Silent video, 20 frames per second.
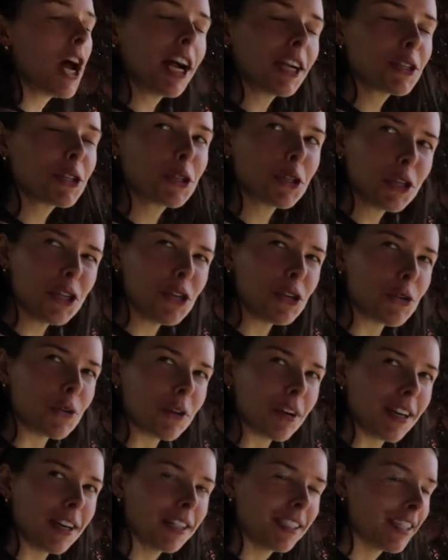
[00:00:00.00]
Not true.
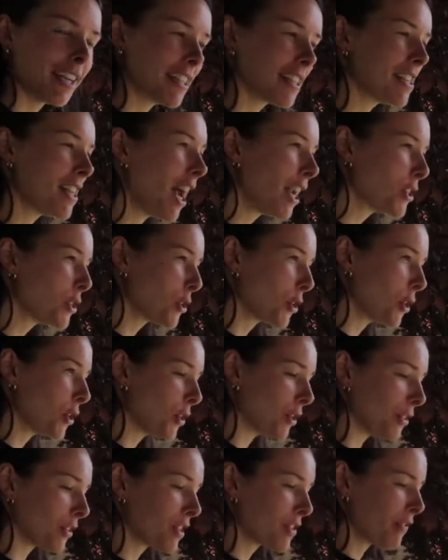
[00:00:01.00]
Oh. Not true.
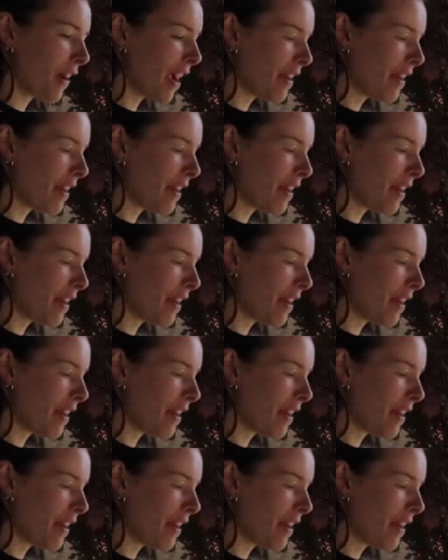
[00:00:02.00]
$5.